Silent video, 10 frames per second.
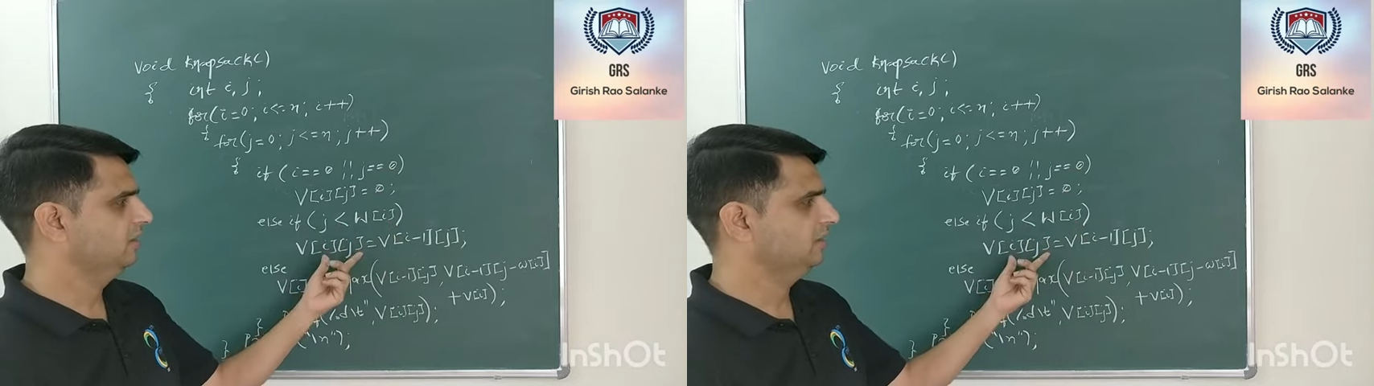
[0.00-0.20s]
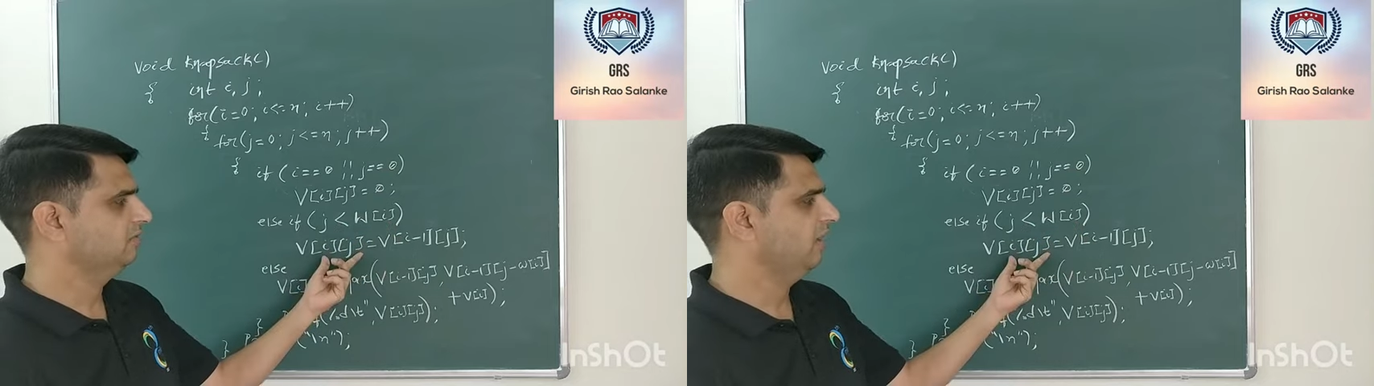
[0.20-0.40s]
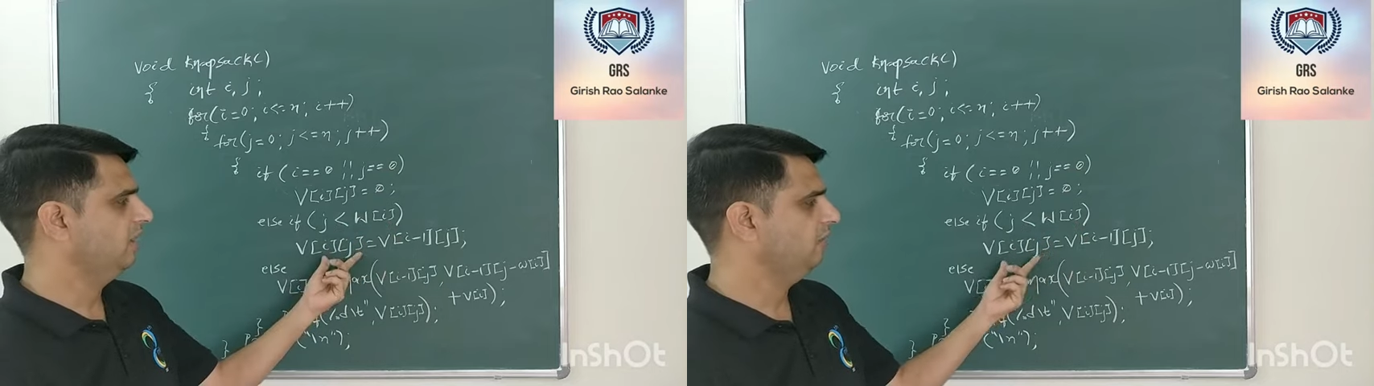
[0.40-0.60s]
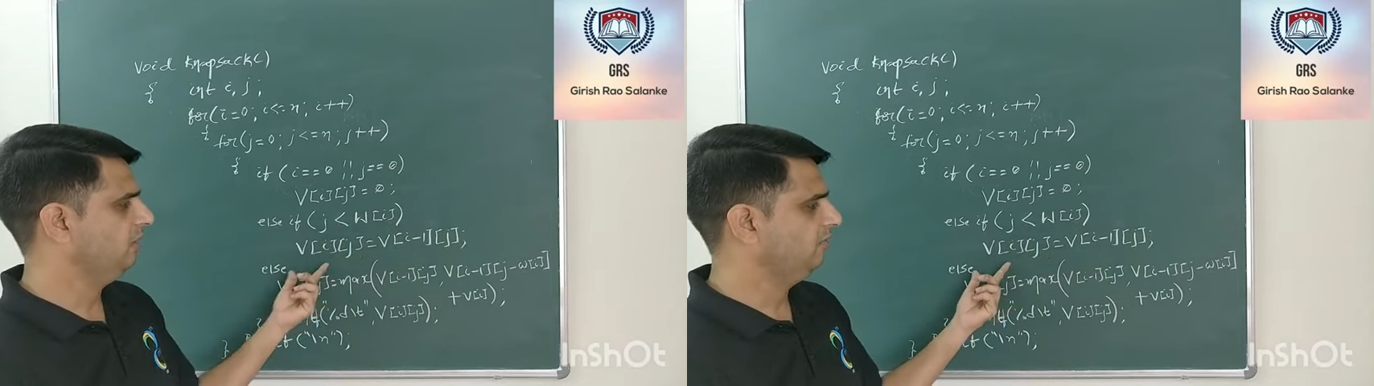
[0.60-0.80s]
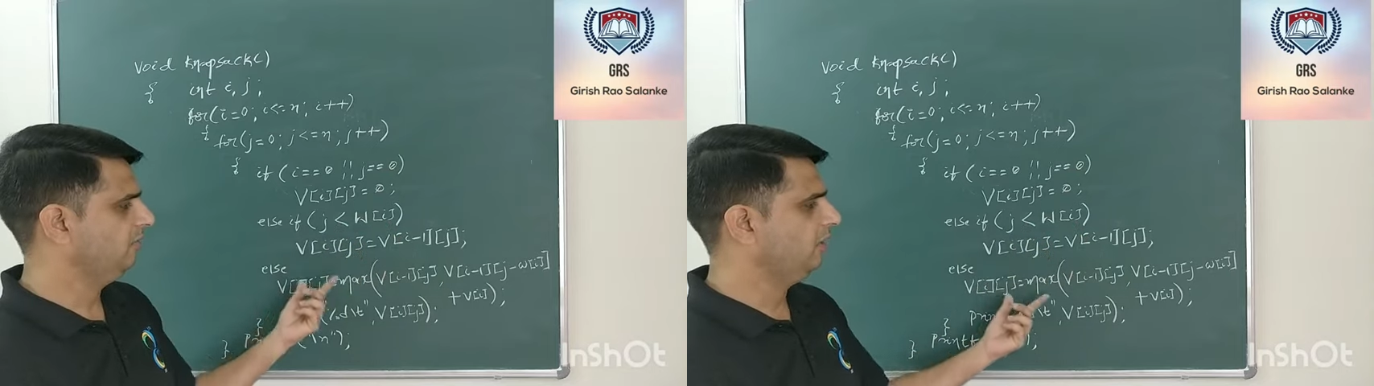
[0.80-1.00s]
this value.
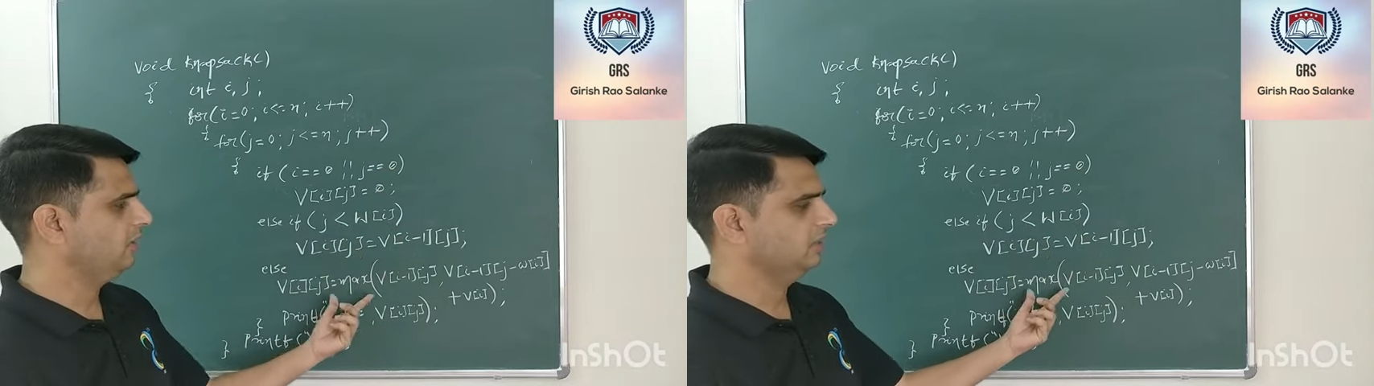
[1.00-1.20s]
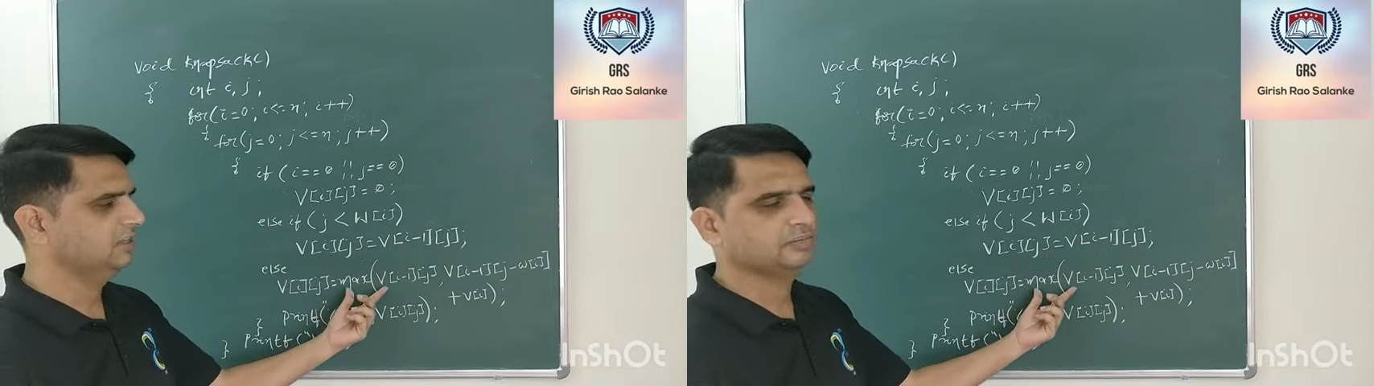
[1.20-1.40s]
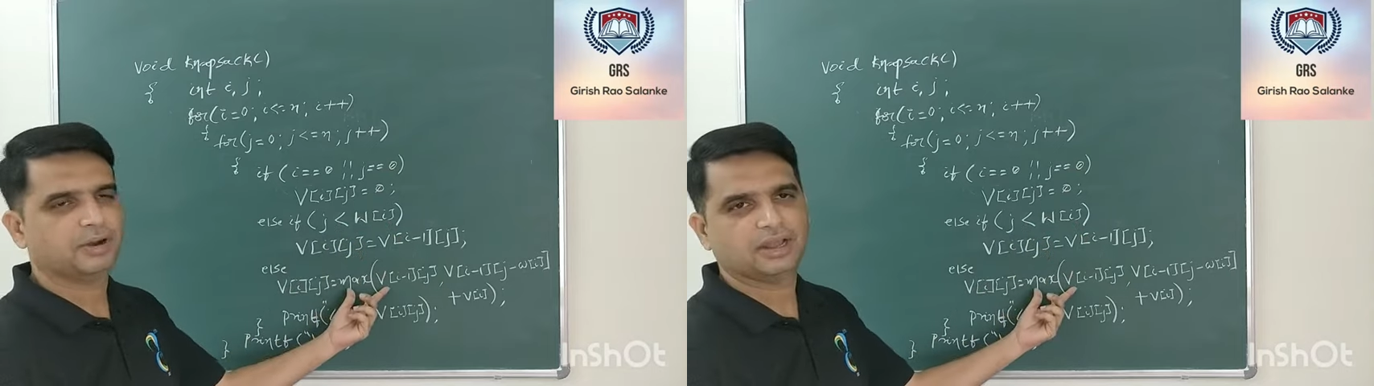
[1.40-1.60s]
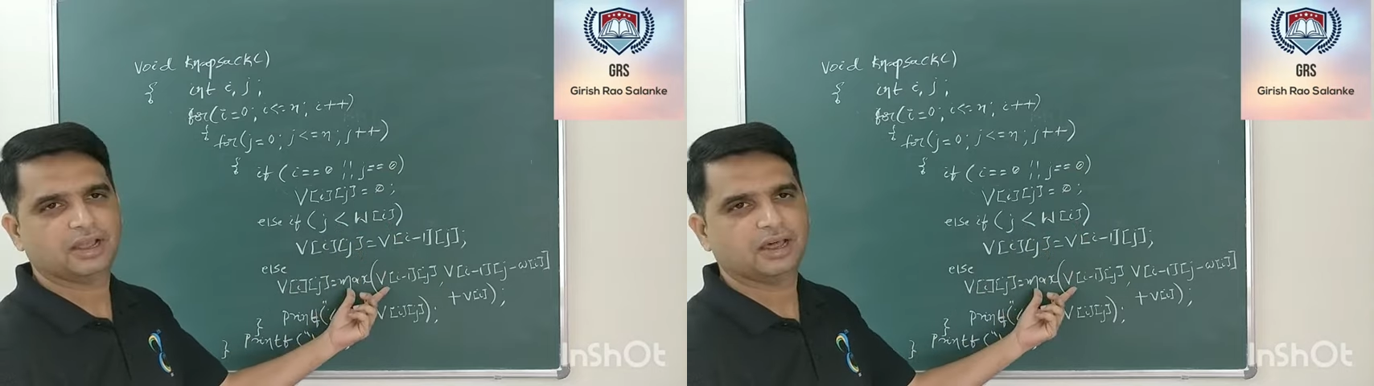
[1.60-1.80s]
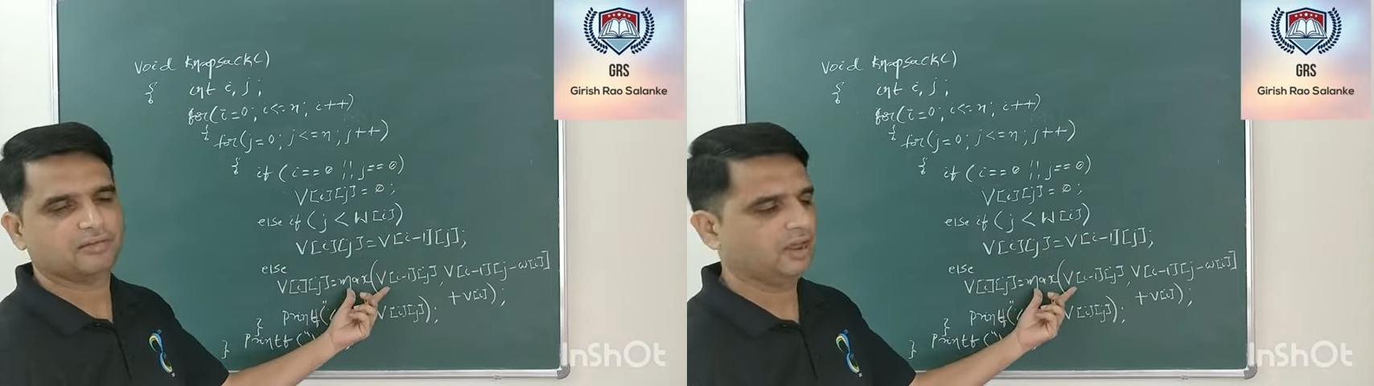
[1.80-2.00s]
If not, this
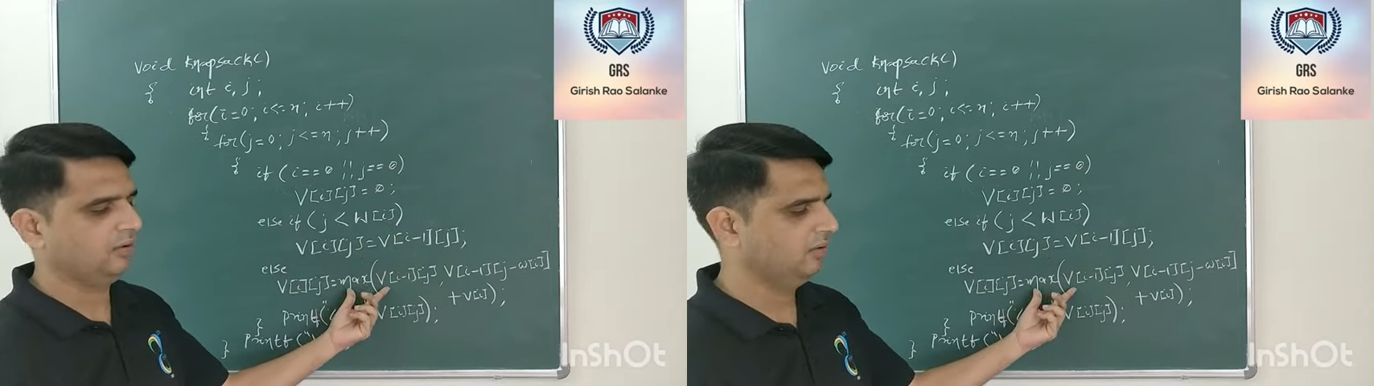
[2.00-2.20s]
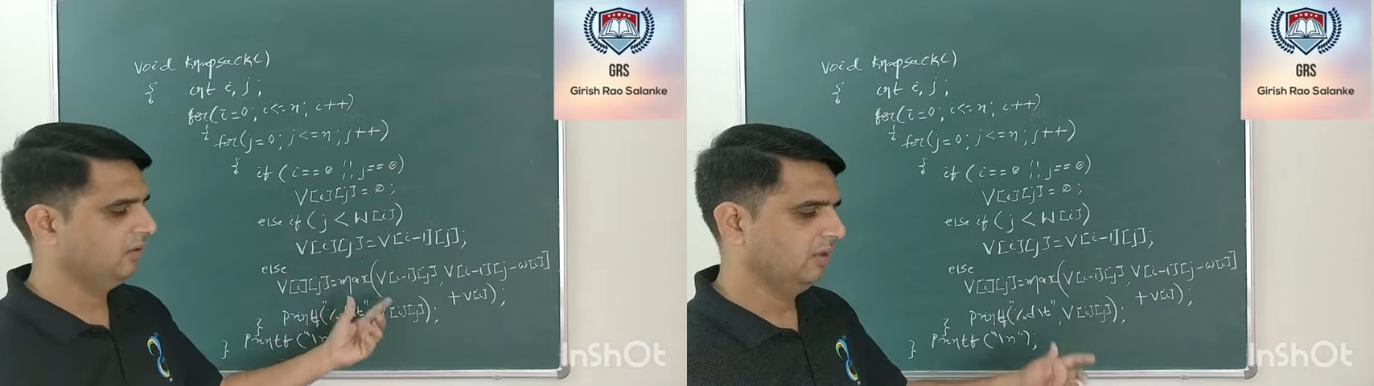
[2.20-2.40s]
particular value.